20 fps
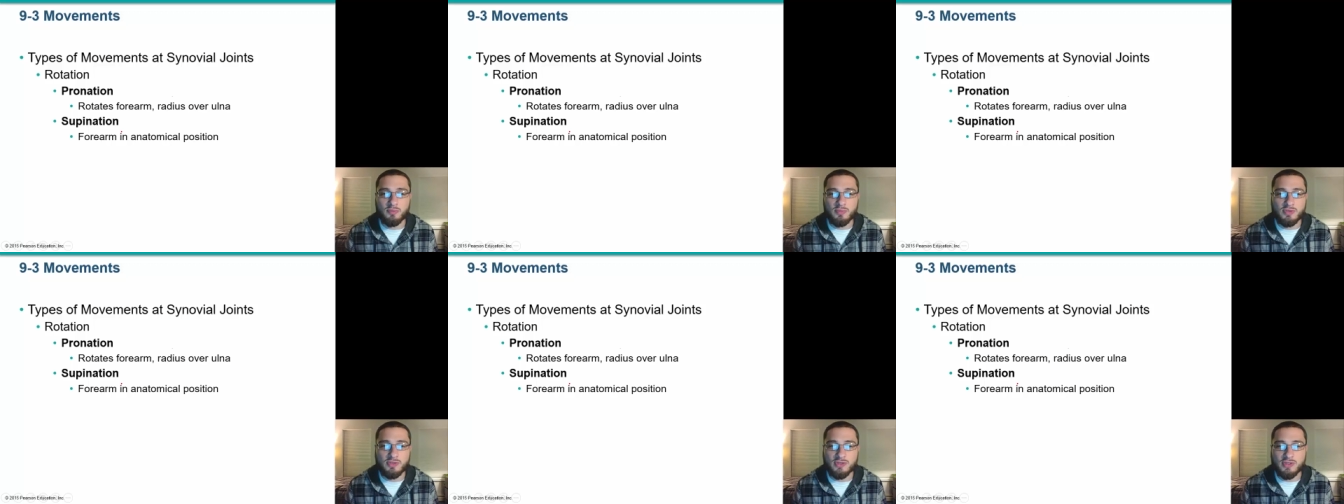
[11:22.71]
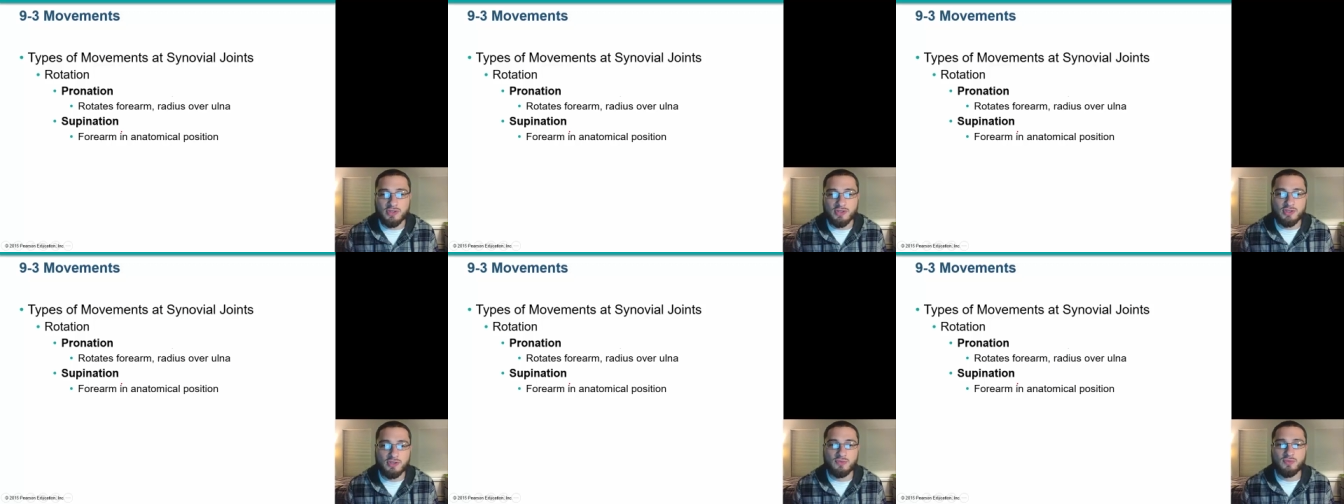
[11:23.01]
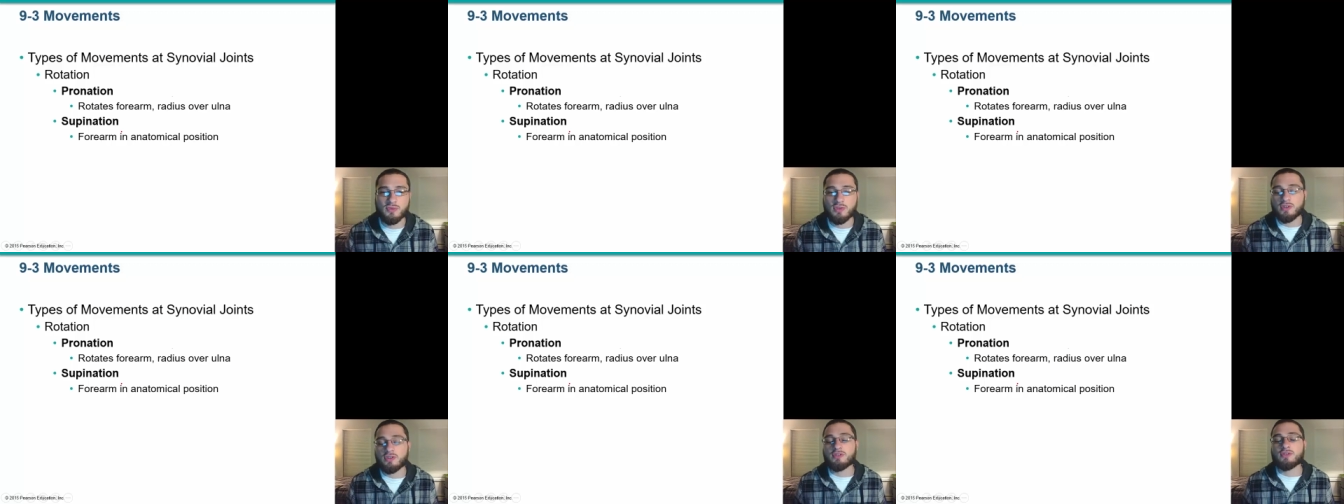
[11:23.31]

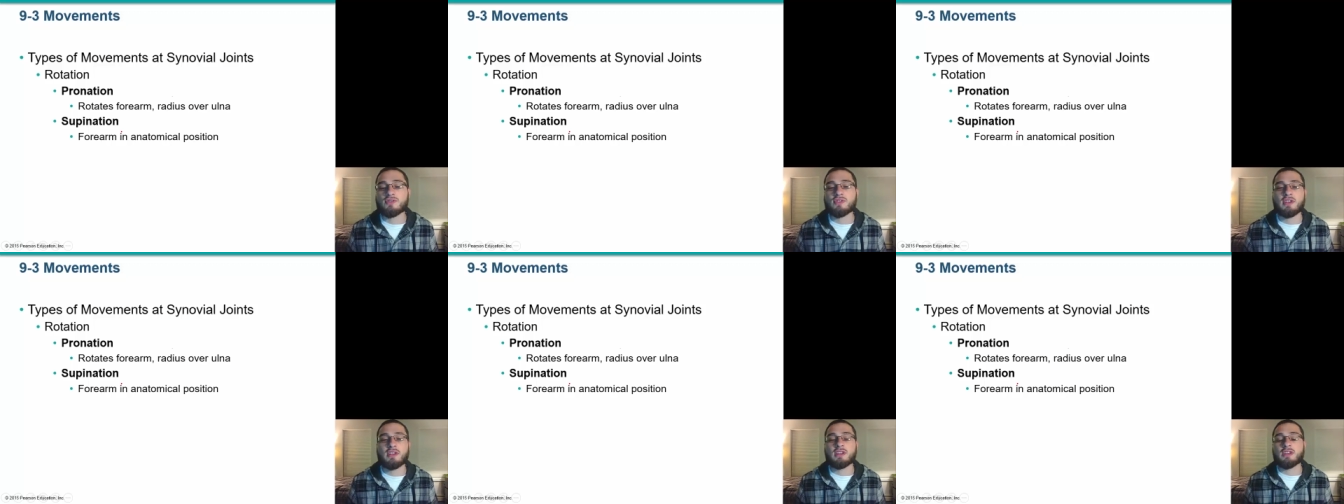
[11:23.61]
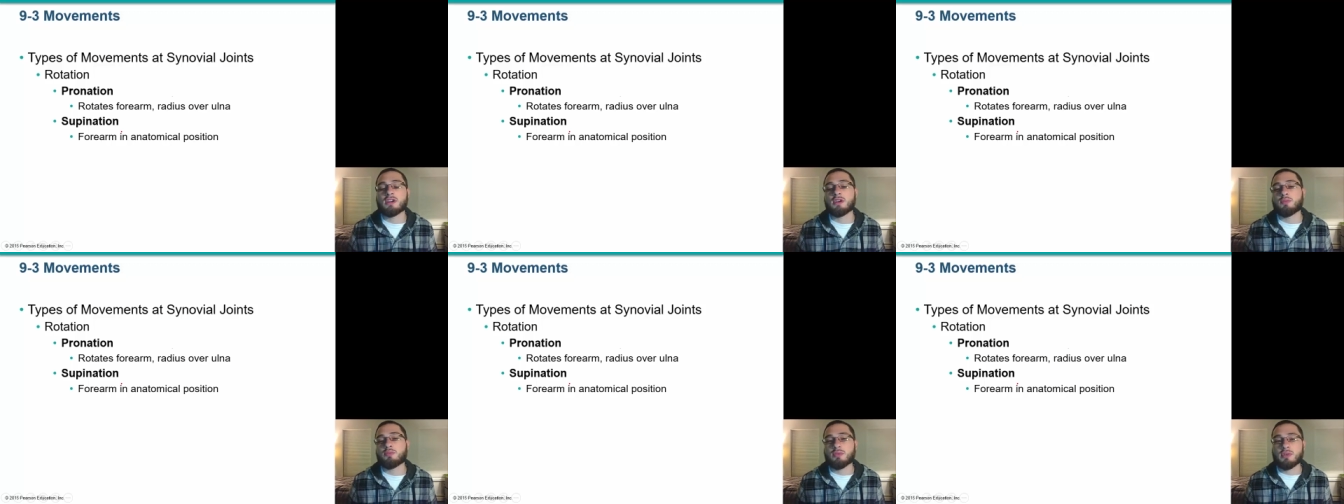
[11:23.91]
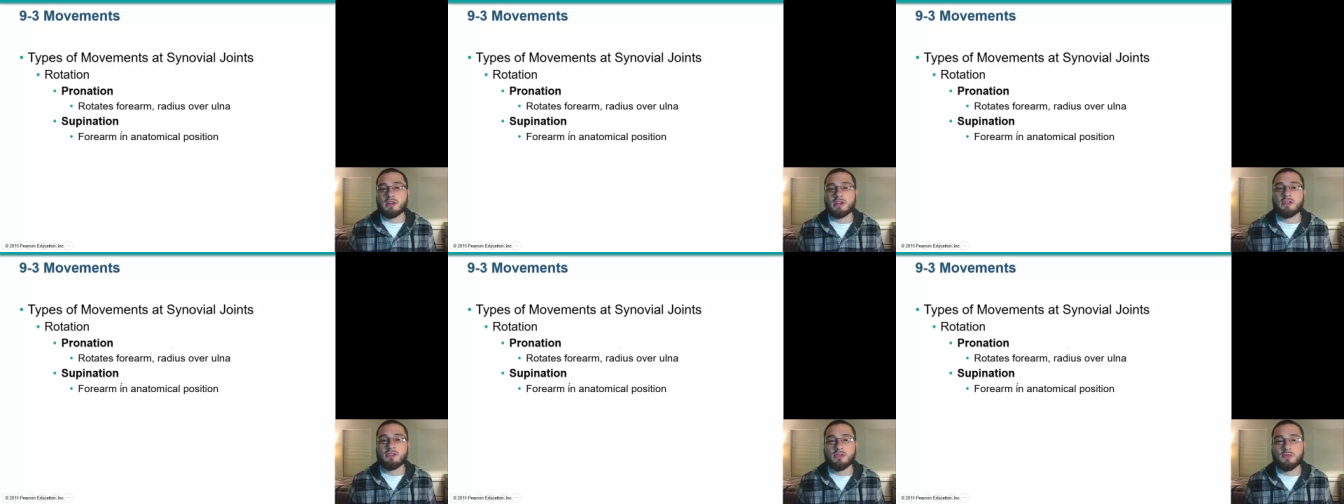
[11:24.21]
position where you're standing
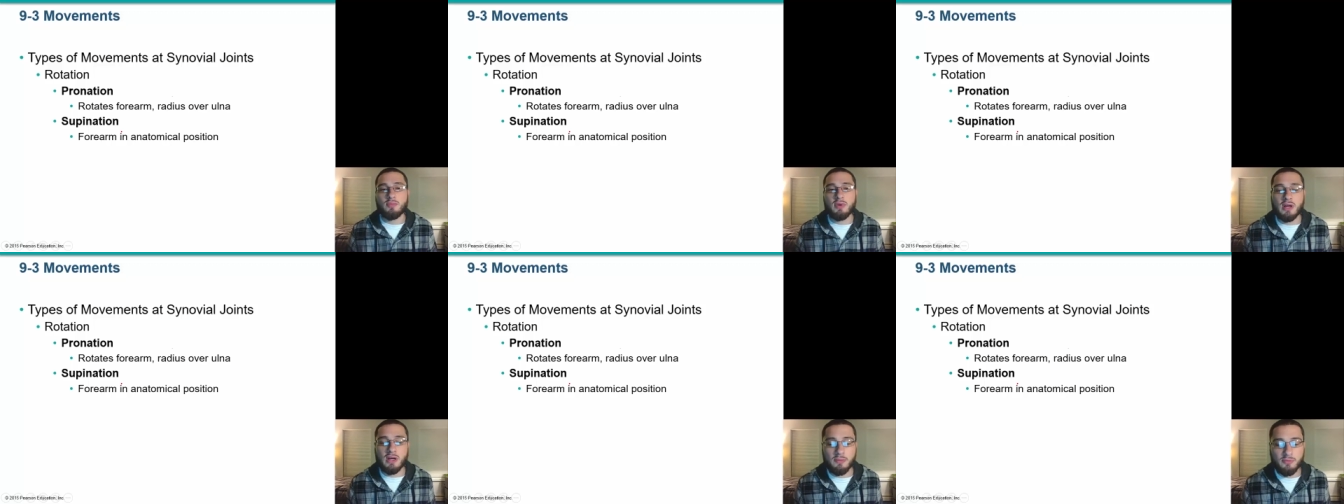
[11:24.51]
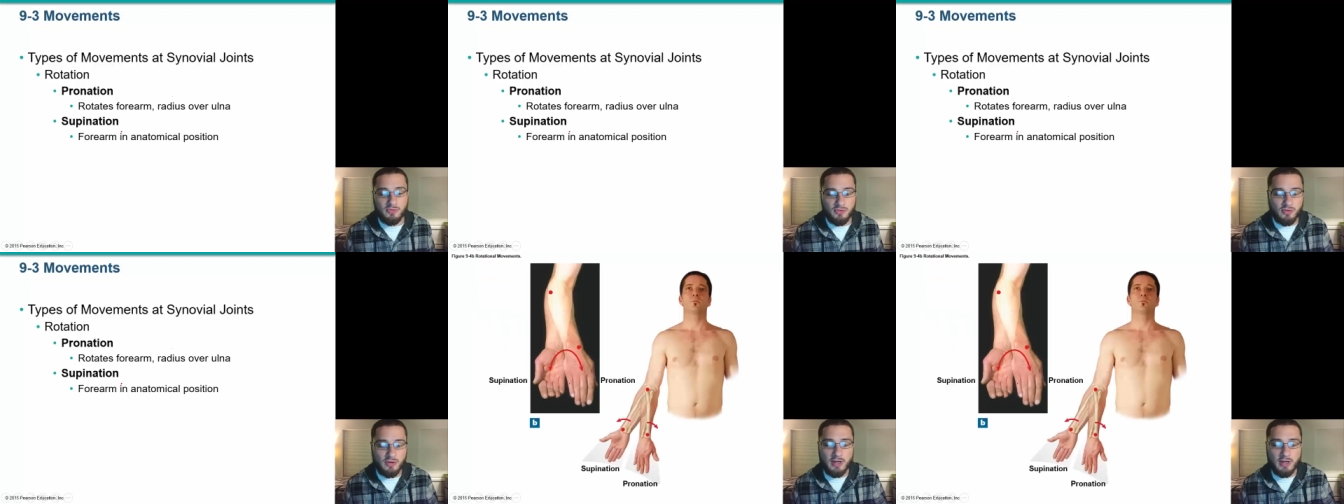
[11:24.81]
upright and your palms are